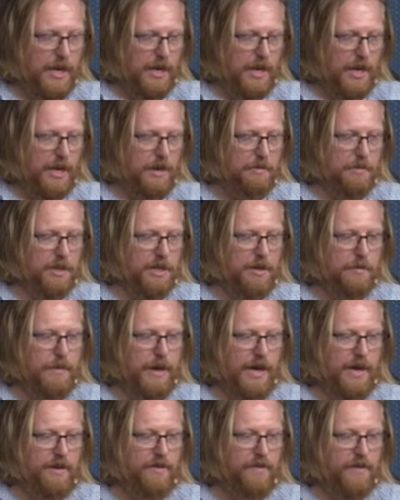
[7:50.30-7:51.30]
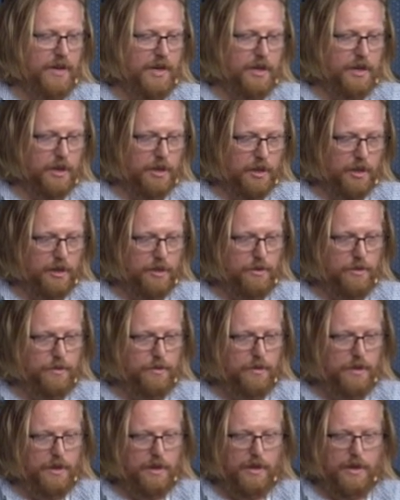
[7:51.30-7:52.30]
libav
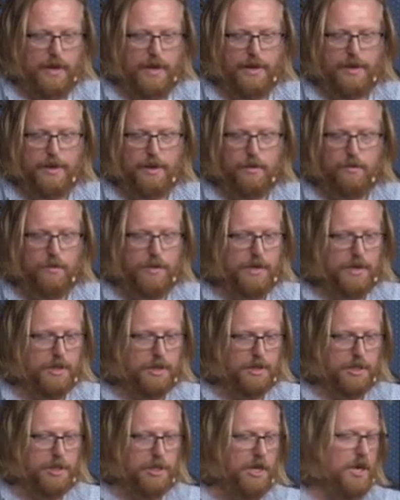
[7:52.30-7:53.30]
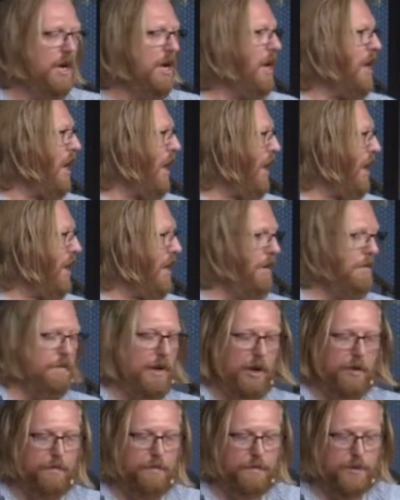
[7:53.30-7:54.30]
include header, which
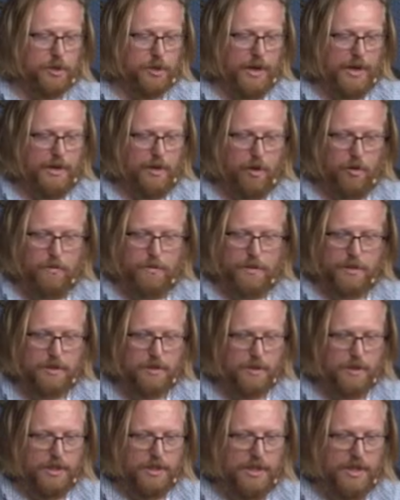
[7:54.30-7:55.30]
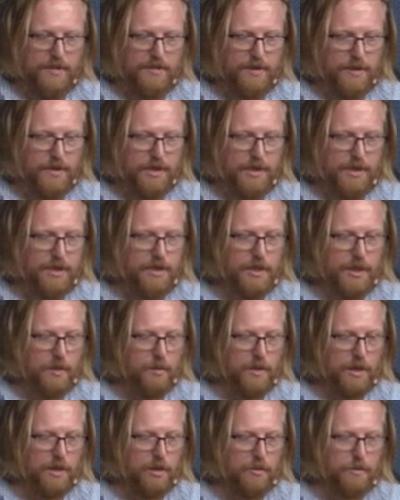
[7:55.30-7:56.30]
I'll try to open source after this, or I
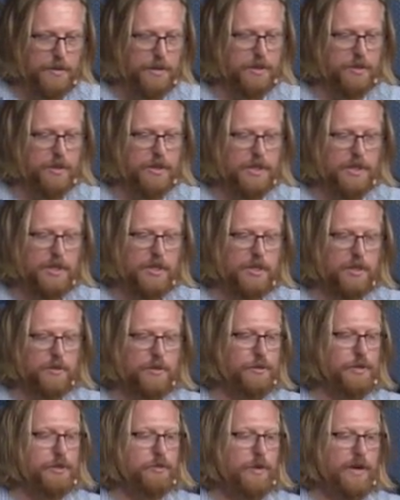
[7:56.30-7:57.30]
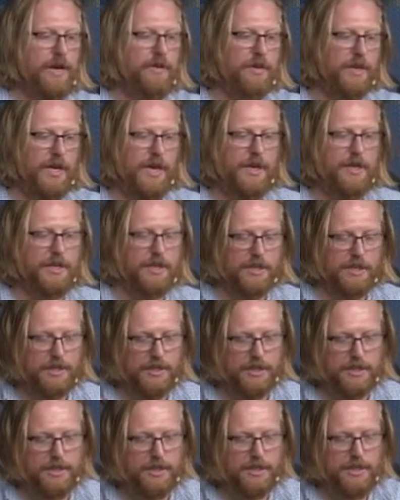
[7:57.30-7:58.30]
will open source. The only reason why I haven't yet is
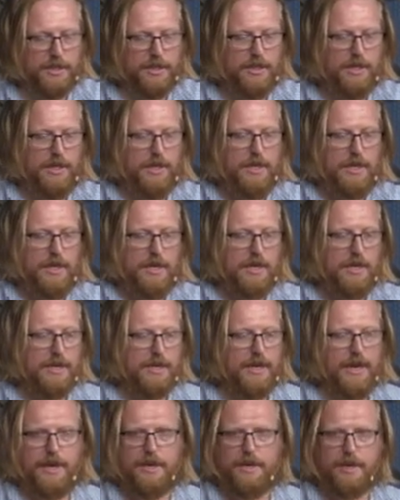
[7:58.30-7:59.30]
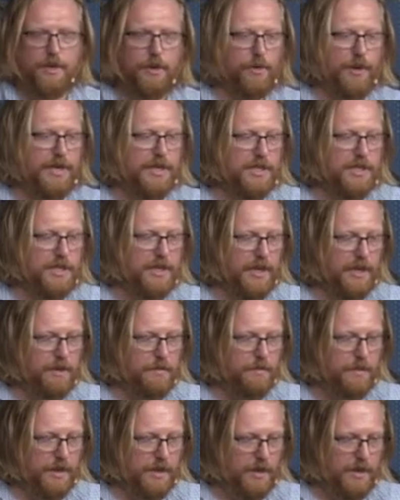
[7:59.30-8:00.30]
it's not in a great
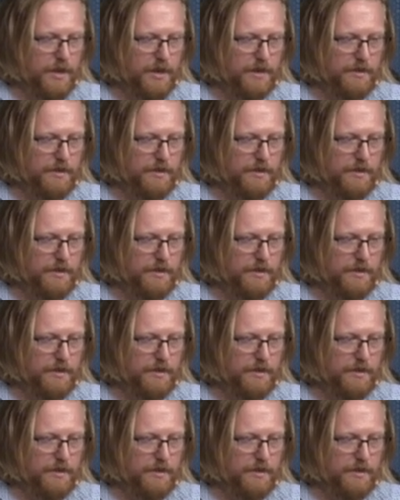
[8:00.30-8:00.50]
state, but